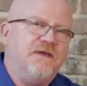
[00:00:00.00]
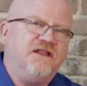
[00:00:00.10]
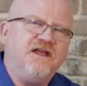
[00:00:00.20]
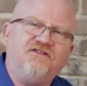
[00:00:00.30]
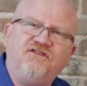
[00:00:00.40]

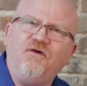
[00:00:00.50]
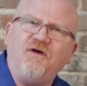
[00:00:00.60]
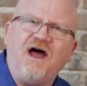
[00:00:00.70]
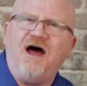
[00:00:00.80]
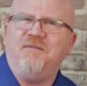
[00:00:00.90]
And that's so
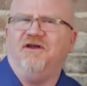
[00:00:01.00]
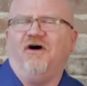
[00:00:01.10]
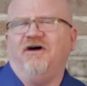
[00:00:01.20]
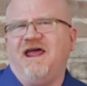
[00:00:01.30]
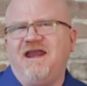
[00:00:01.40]
common
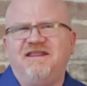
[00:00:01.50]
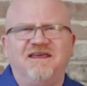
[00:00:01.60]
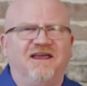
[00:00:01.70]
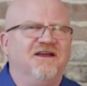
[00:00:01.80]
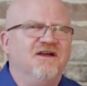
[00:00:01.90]
on
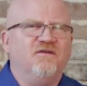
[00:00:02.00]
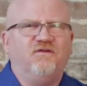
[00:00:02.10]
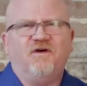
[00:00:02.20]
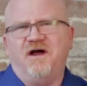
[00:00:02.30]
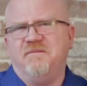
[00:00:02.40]
anything
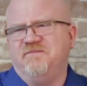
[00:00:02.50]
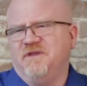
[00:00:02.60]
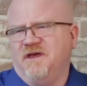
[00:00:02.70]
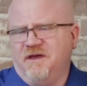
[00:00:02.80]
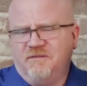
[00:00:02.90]
from
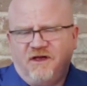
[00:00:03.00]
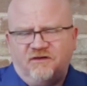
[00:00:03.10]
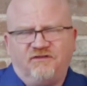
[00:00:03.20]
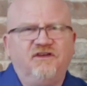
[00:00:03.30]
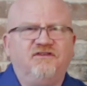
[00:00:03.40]

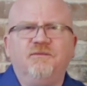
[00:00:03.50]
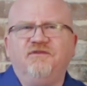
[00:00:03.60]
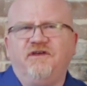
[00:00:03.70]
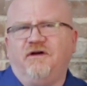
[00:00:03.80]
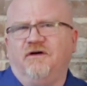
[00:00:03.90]
uh,
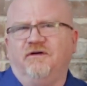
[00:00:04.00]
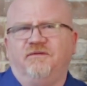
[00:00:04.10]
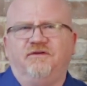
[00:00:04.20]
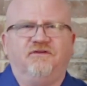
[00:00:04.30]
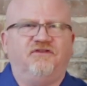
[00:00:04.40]
systems that are
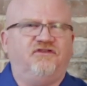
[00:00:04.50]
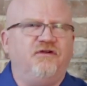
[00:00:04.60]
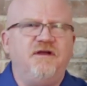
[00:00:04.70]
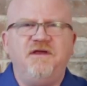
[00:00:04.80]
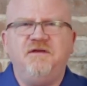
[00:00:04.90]

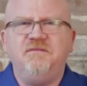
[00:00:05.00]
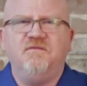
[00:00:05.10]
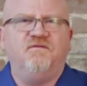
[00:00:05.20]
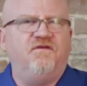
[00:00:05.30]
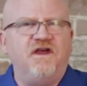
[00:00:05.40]

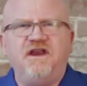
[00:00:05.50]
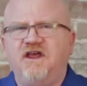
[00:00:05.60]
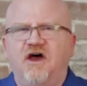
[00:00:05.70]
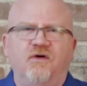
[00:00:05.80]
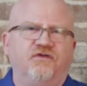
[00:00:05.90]
streaming
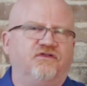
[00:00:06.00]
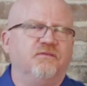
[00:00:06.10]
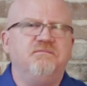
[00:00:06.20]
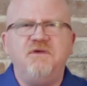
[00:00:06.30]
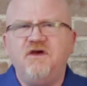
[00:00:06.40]
videos or
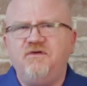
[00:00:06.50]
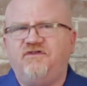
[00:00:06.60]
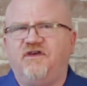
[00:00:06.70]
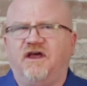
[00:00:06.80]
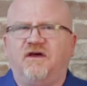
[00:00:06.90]

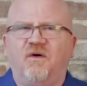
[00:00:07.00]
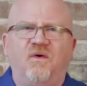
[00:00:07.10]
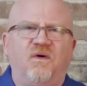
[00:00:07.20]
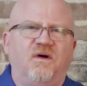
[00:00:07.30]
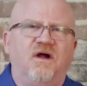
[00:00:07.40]
music
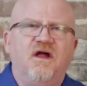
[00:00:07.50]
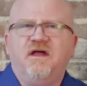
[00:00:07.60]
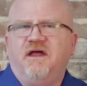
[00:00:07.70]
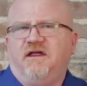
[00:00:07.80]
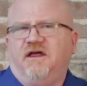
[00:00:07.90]
or
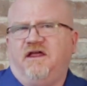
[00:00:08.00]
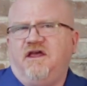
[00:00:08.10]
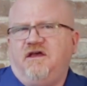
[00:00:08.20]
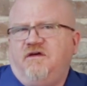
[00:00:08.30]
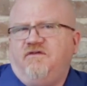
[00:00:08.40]

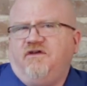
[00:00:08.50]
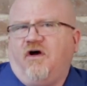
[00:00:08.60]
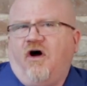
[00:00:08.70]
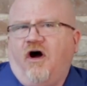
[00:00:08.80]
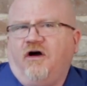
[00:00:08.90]
even
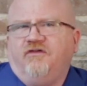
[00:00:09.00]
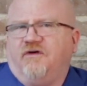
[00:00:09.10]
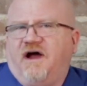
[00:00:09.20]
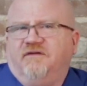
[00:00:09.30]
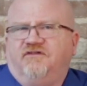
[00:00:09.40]
your hard
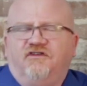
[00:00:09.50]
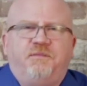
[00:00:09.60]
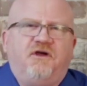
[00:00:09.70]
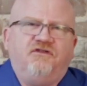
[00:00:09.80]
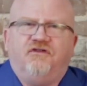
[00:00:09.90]
drive, just
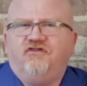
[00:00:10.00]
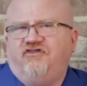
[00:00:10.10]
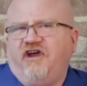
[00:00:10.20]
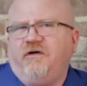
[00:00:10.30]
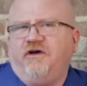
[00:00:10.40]
because you're
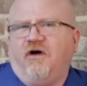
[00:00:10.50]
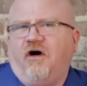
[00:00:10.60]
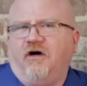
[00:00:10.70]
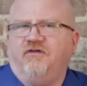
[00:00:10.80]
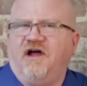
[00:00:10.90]
sharing a
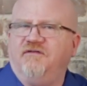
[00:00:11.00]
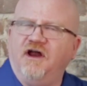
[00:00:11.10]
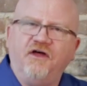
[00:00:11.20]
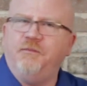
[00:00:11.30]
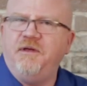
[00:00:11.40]
hard drive
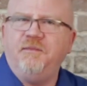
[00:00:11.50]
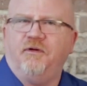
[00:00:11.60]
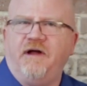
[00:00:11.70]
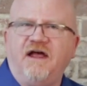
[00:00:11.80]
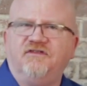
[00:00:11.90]
and other people
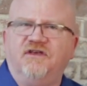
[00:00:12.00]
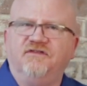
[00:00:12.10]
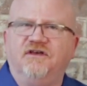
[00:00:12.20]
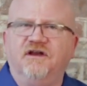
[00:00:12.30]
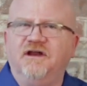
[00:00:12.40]
are
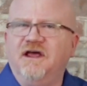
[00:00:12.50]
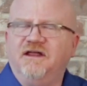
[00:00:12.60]
accessing it,